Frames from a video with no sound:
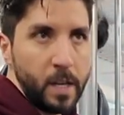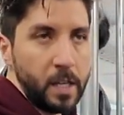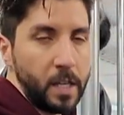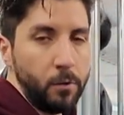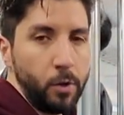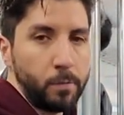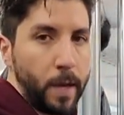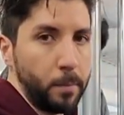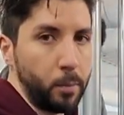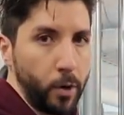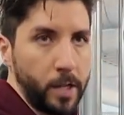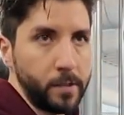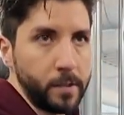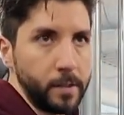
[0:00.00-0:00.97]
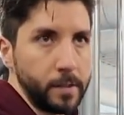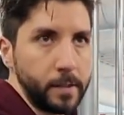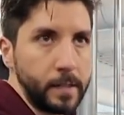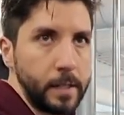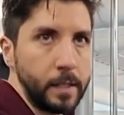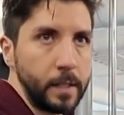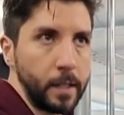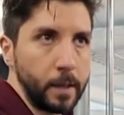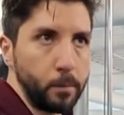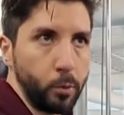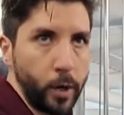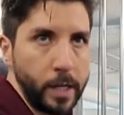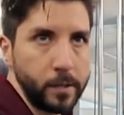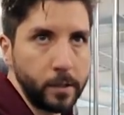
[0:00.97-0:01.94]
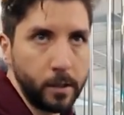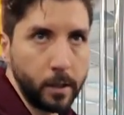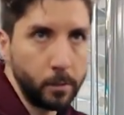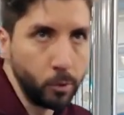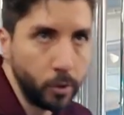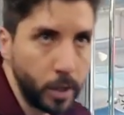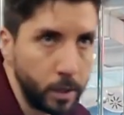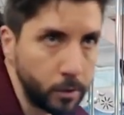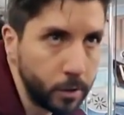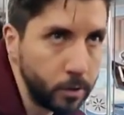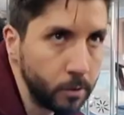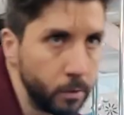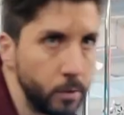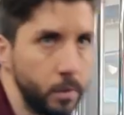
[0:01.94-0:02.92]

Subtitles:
even with my presses, I'm like bracing a lot more now too.